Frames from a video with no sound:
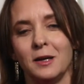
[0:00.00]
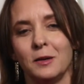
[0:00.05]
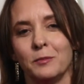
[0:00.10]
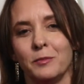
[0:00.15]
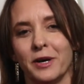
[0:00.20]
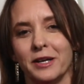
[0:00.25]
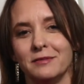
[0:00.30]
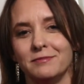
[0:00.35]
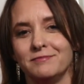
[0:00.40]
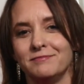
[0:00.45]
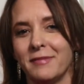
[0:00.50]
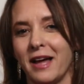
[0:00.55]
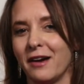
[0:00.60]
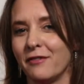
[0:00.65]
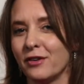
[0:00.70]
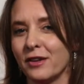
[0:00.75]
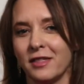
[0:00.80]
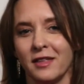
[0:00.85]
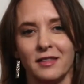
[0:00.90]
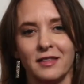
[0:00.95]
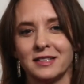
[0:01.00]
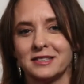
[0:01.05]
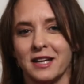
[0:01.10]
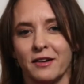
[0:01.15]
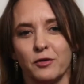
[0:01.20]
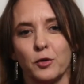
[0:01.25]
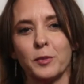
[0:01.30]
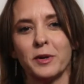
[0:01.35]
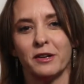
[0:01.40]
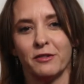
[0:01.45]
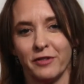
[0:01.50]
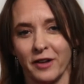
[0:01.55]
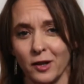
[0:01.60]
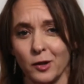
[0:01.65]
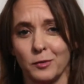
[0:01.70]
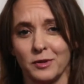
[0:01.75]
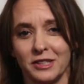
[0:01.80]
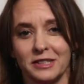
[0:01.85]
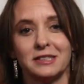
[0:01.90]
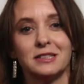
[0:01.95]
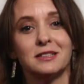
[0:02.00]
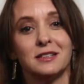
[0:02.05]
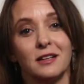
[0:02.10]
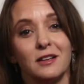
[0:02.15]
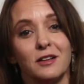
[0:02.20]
But everything that's ever been available is still